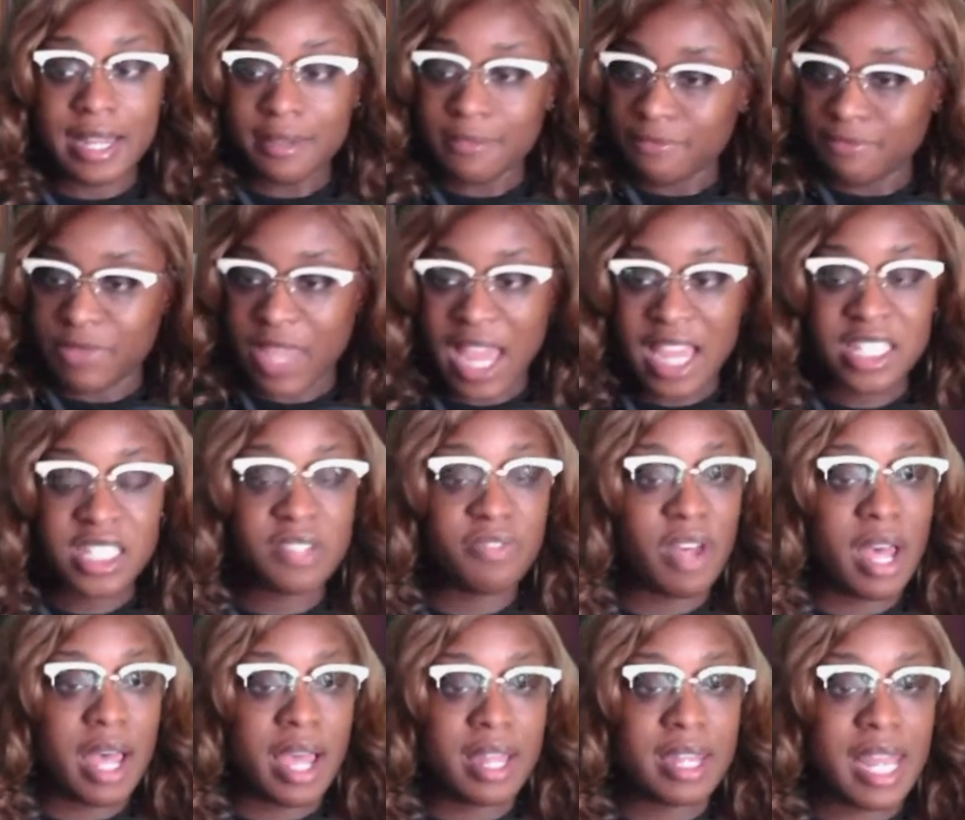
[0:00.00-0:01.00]
That's
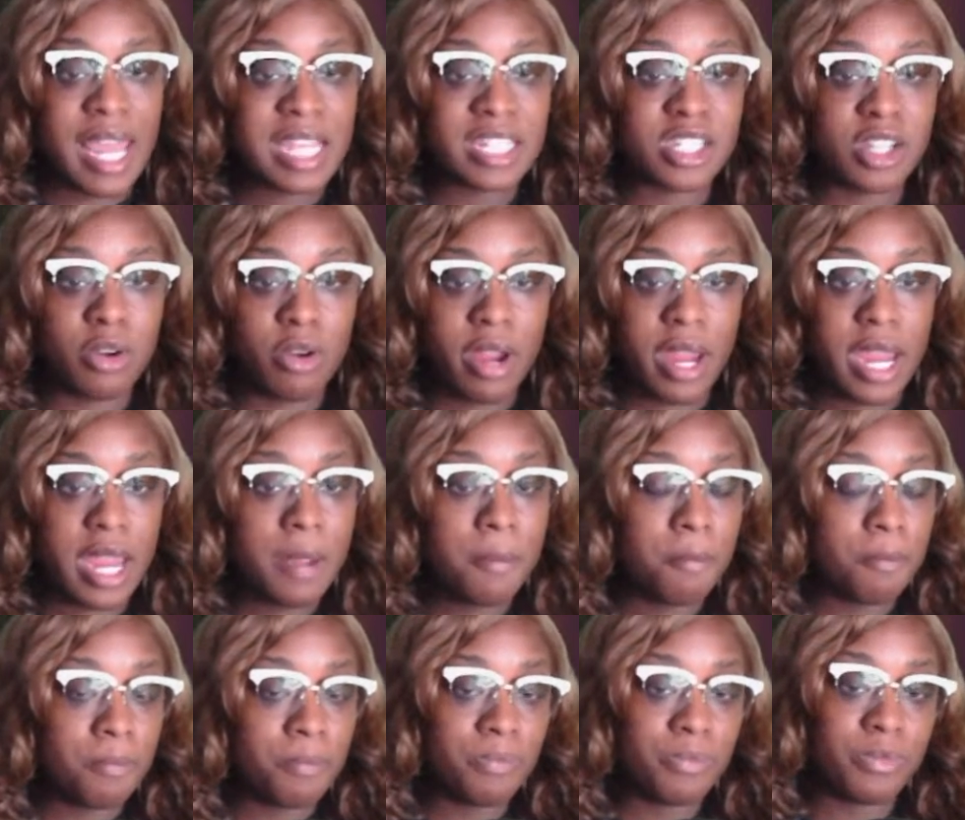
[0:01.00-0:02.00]
fine. That's great.
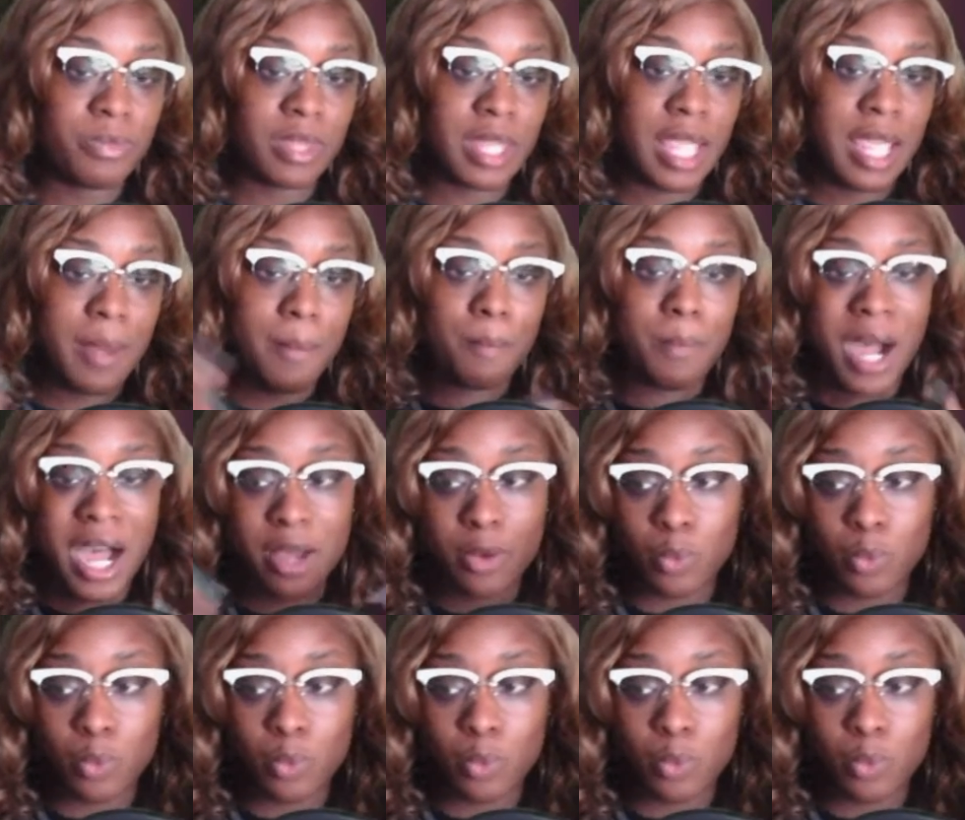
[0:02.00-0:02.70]
But